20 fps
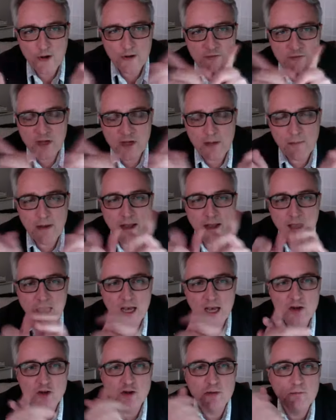of
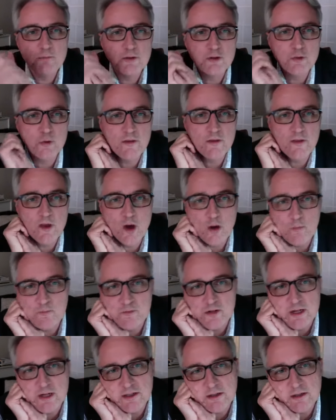demarcation between the
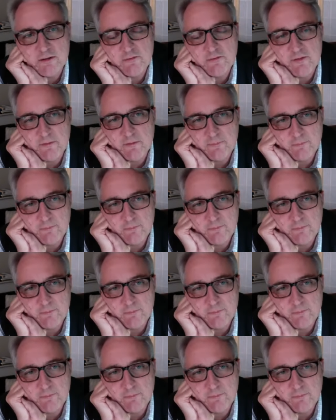objective